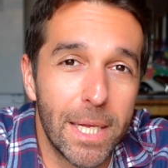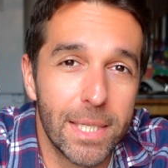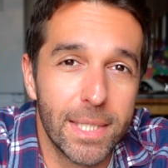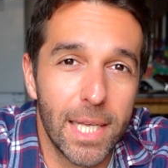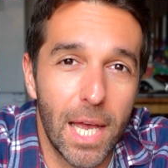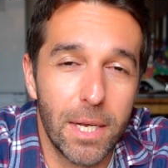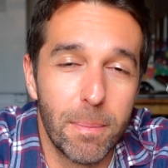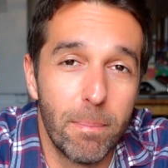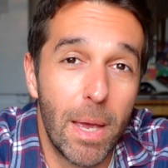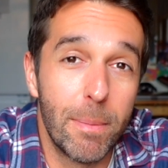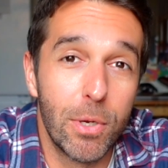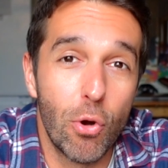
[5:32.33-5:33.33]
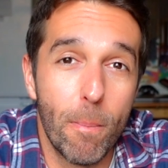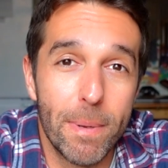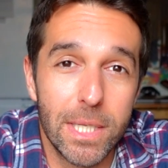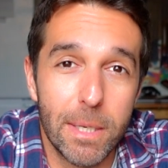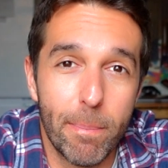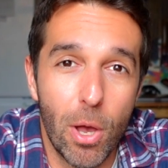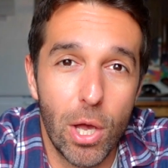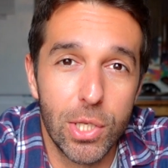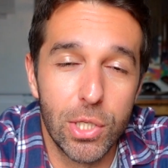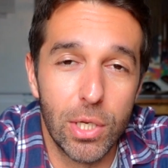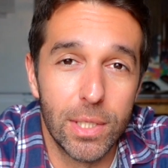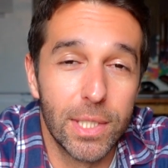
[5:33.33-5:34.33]
being said, maybe you're a busy
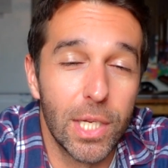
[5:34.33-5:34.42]
person,